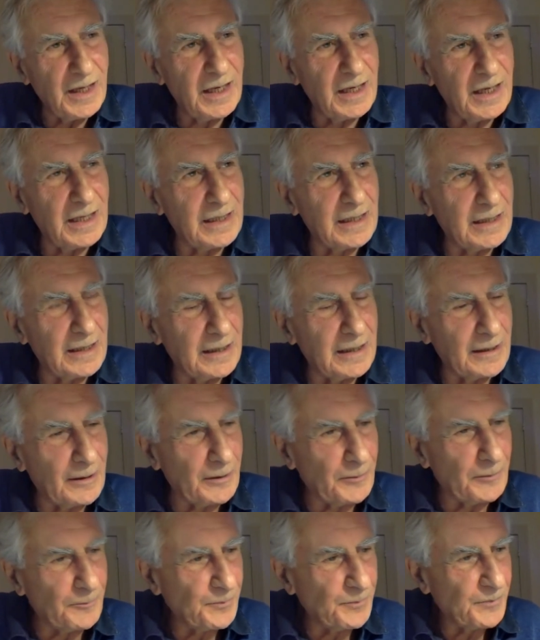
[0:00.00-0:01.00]

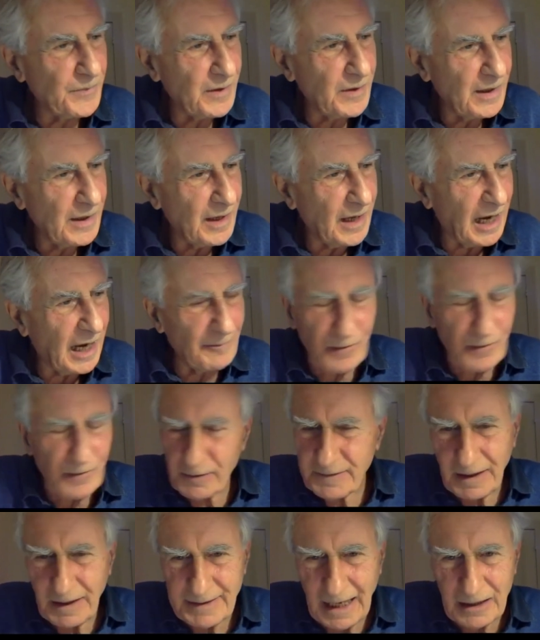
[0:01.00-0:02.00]
I'm
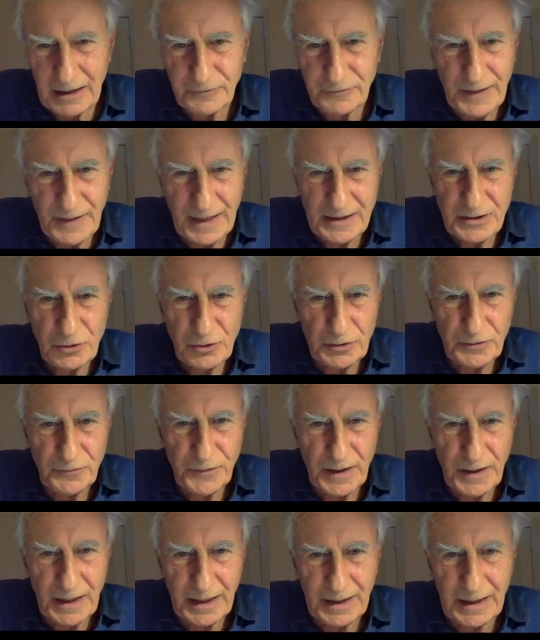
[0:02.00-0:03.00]
not cut out for that sort of
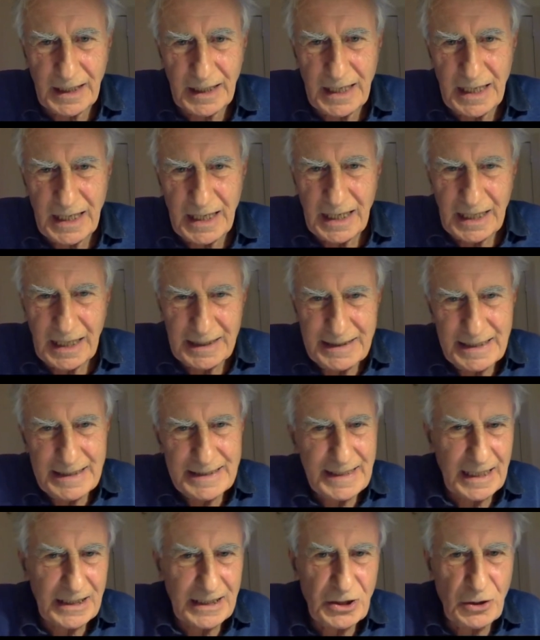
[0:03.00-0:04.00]
thing. And he
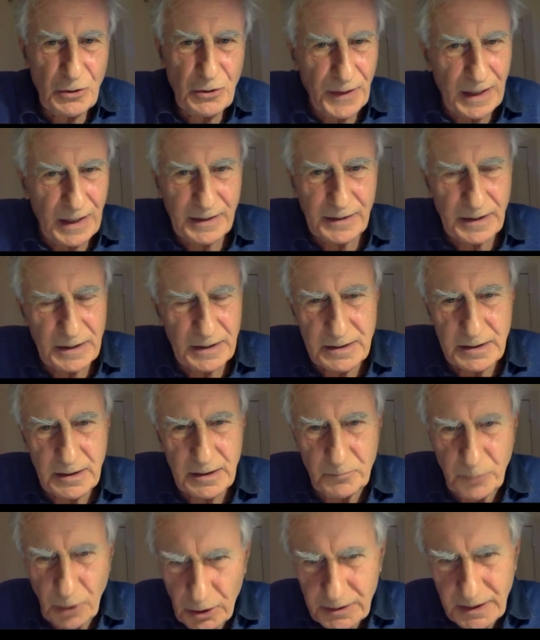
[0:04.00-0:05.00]
said, you think there's
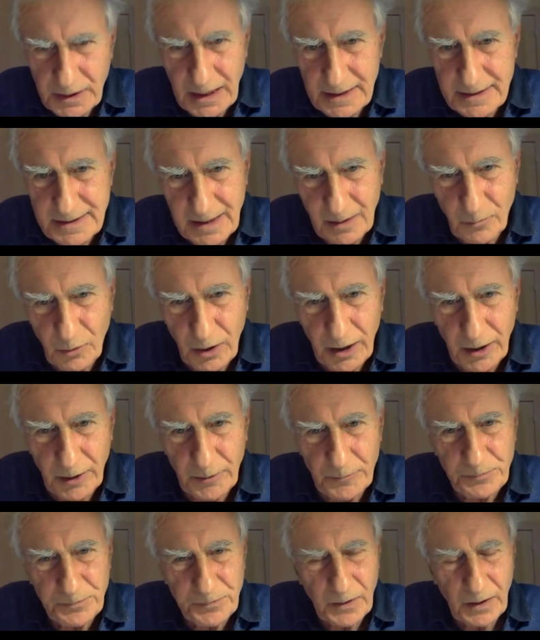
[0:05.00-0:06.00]
a book there somewhere?
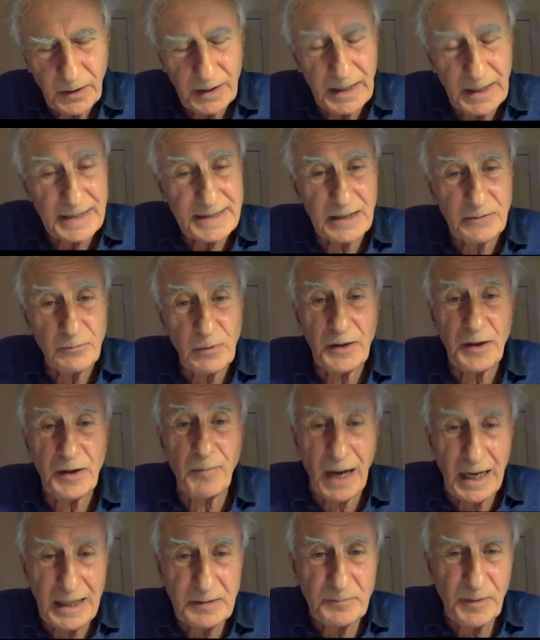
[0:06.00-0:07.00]
And I said, well, there
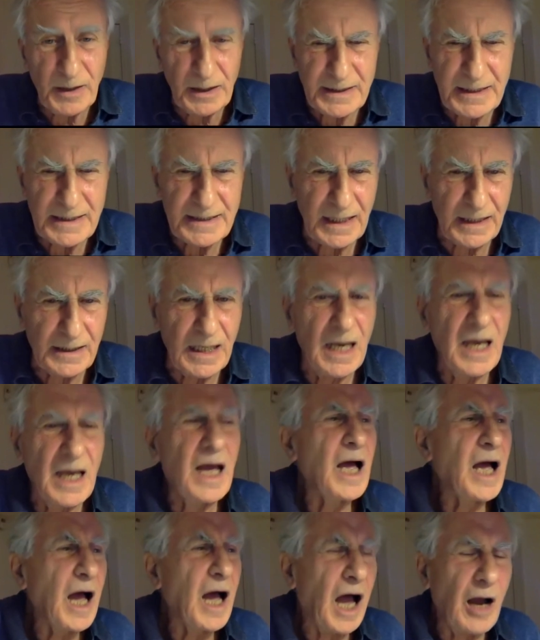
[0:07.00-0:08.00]
might be. And he said,
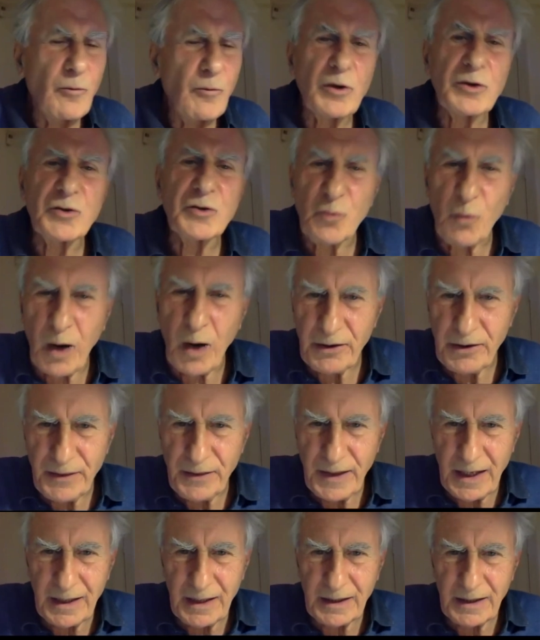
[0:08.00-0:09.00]
I wouldn't worry
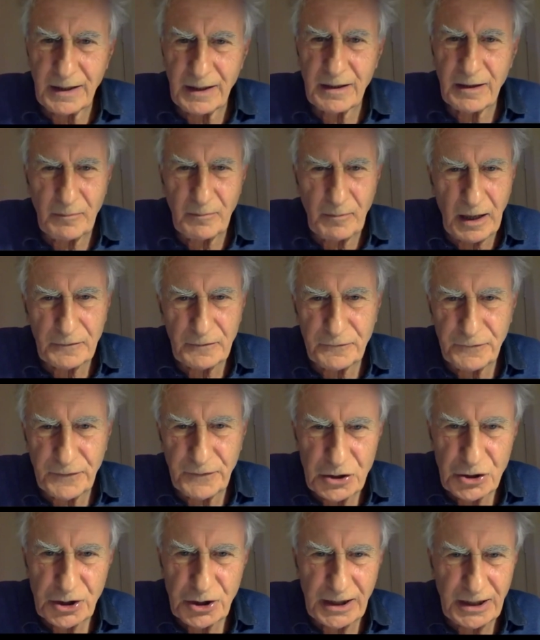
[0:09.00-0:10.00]
then about
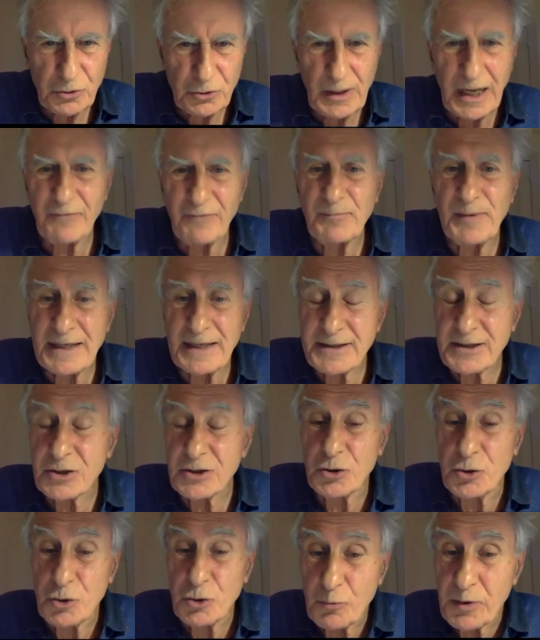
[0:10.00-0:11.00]
finishing it. You'll have plenty
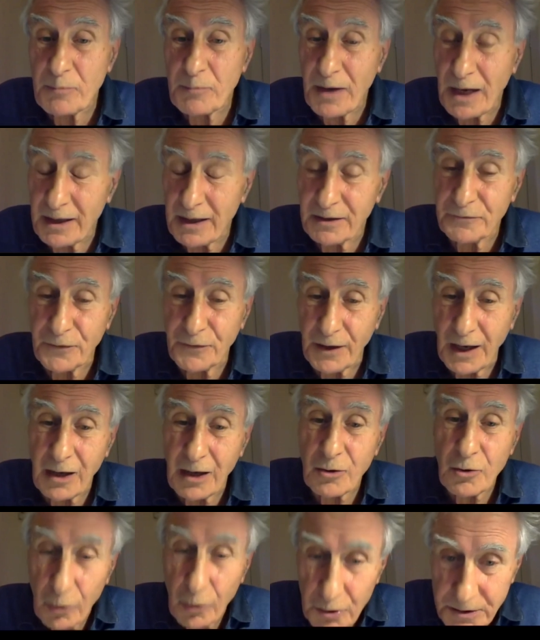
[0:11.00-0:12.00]
to do preparing for
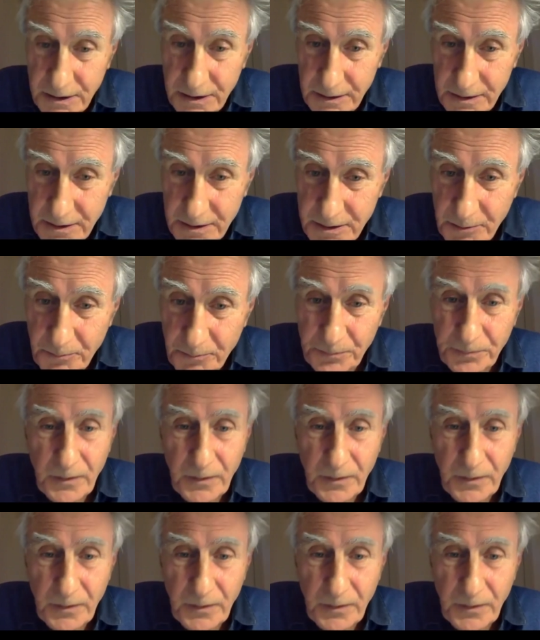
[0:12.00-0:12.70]
our courses.